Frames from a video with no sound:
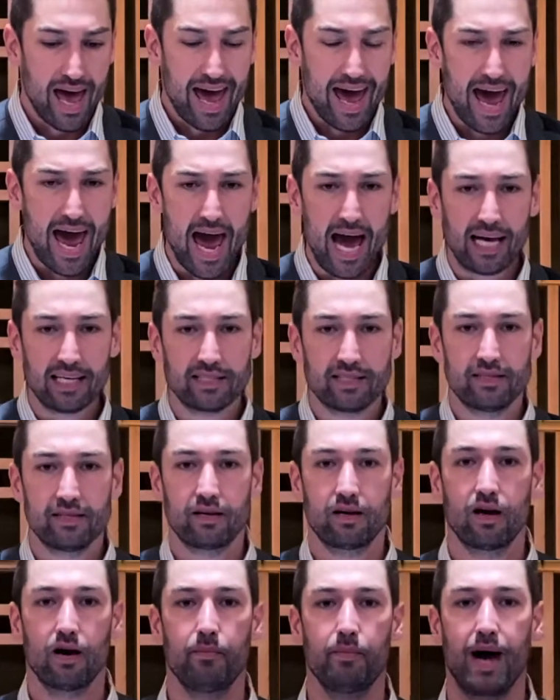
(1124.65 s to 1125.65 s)
has to
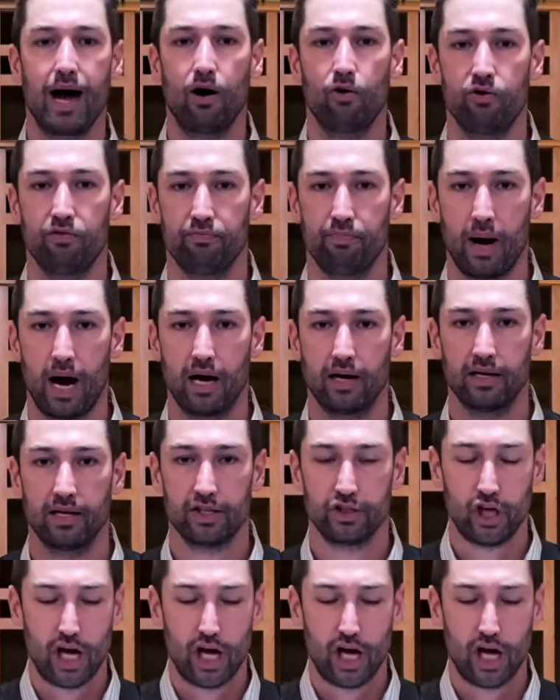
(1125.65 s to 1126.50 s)
come out of bondage,